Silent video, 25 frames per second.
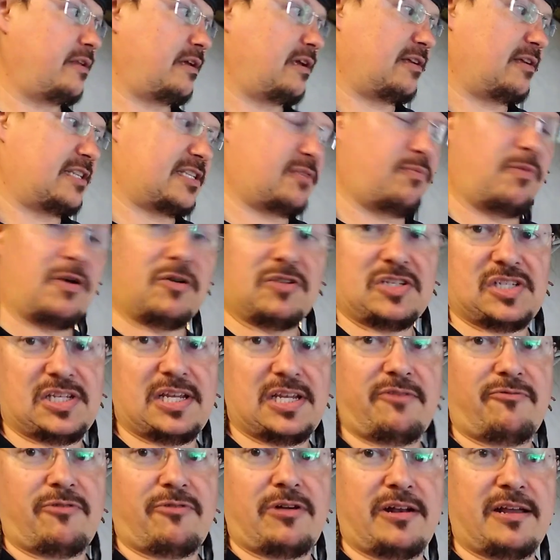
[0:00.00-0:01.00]
It's mostly
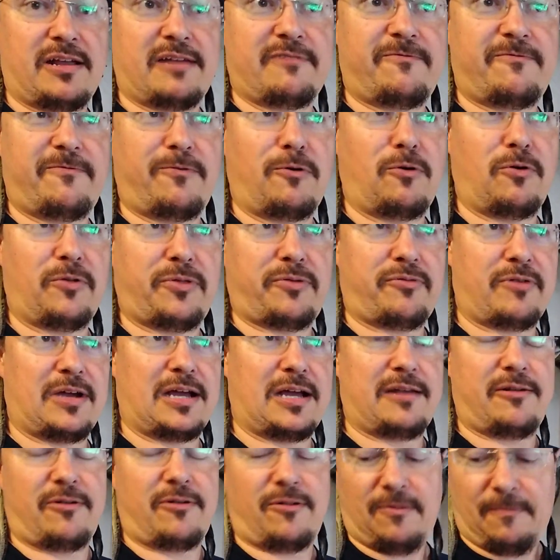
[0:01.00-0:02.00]
run on full
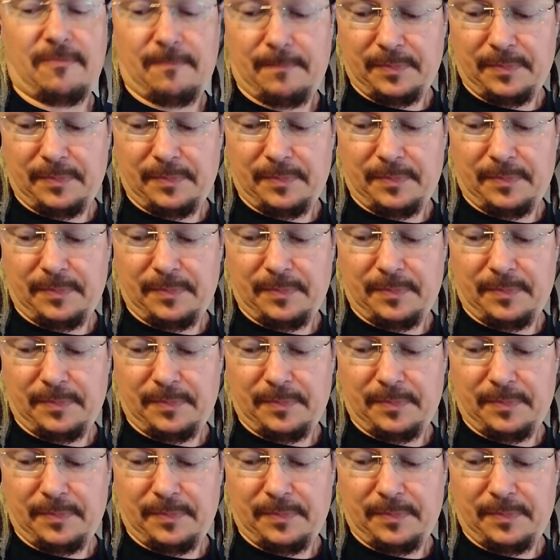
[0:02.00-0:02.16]
throttle.